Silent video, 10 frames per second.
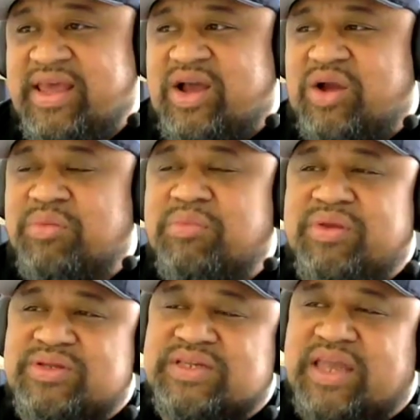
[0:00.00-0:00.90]
I remember
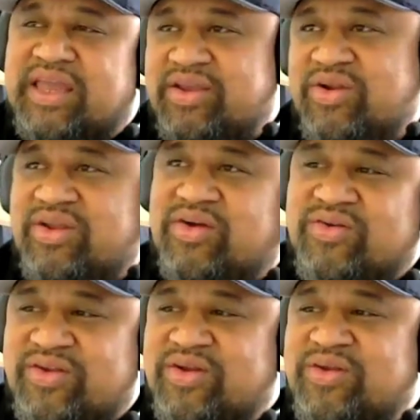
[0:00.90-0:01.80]
you saying early
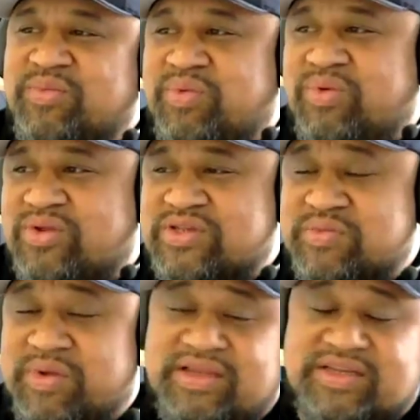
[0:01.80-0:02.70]
on, you blew lots of
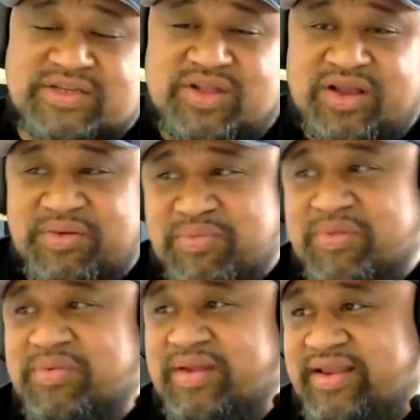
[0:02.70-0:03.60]
money, just like you
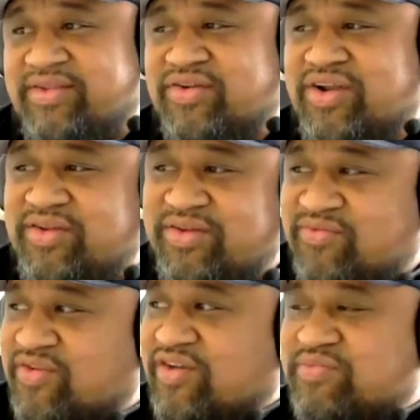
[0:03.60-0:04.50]
probably 95%
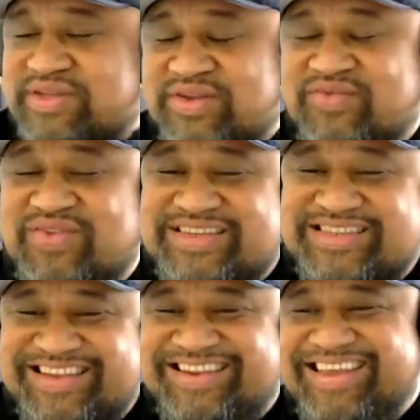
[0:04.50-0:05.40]
of us
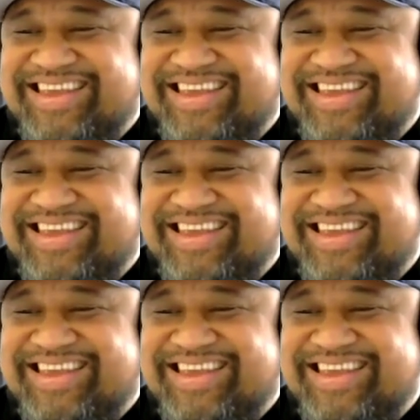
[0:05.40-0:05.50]
did.